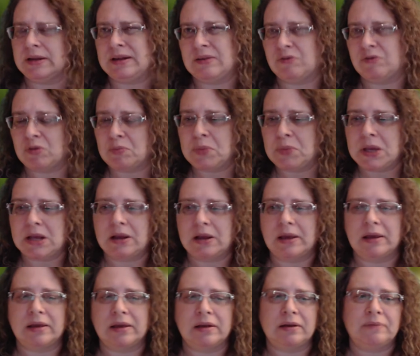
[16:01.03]
different
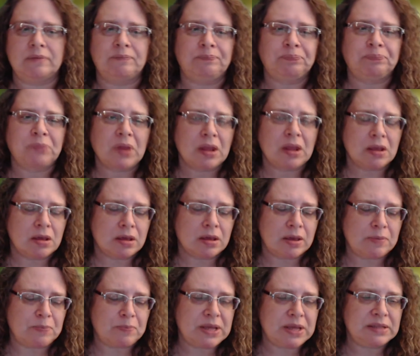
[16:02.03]
meaning. And
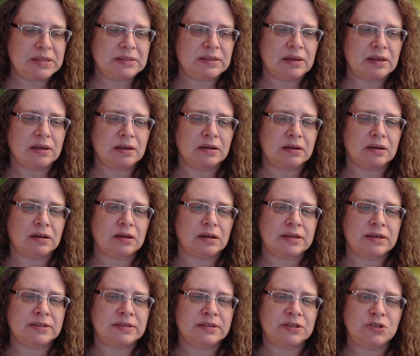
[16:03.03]
it means that
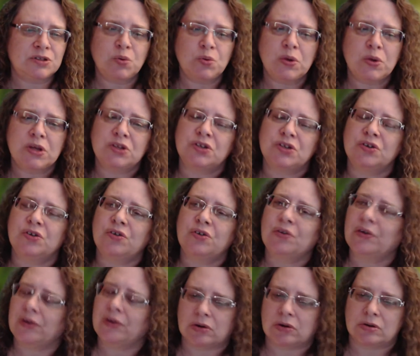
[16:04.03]
a situation
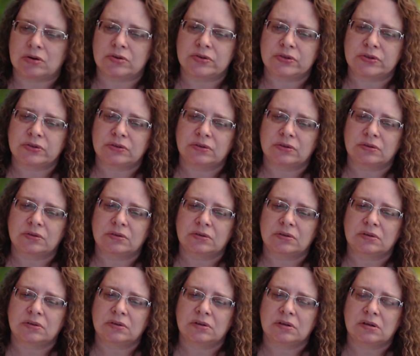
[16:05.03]
occurs,
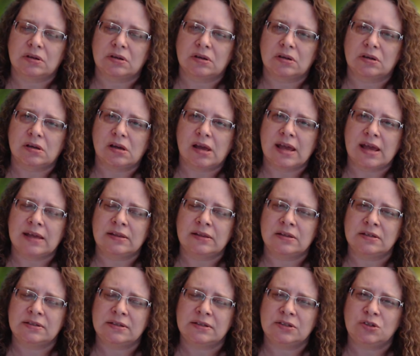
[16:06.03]
and
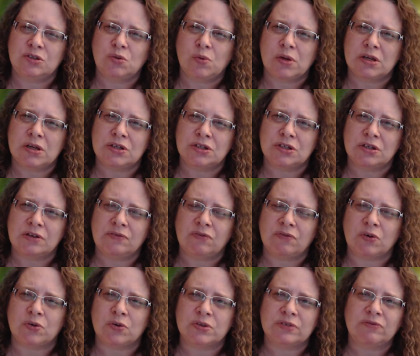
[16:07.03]
this situation
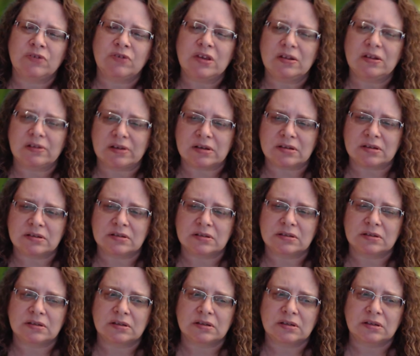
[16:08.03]
evokes
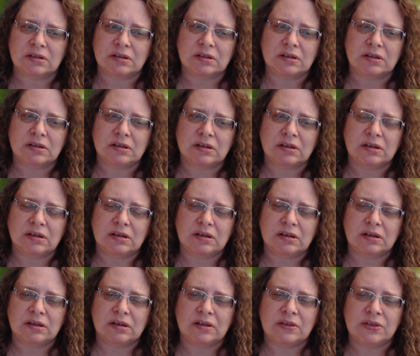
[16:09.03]
feelings.
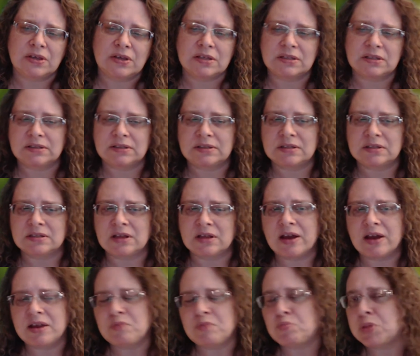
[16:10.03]
This does
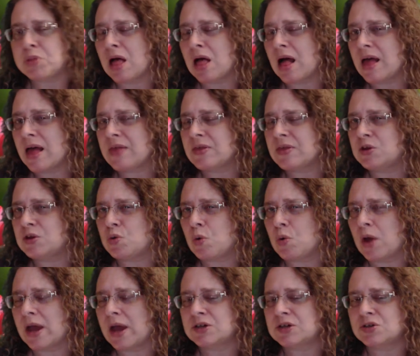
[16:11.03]
not imply that you
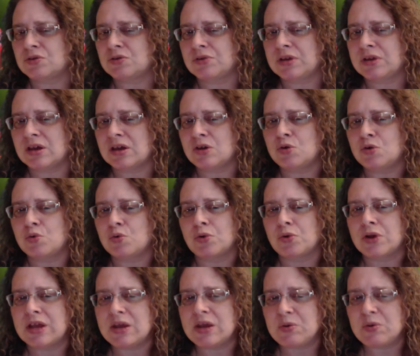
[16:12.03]
actually
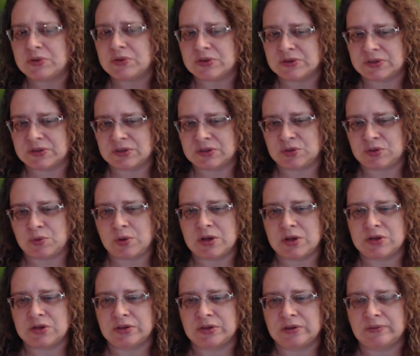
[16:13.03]
agree with the
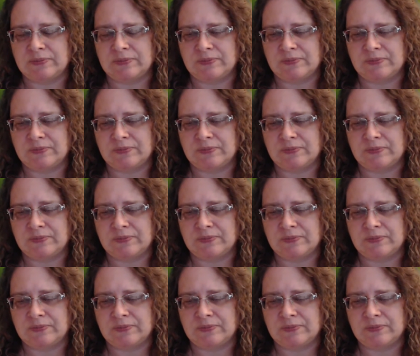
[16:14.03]
situation,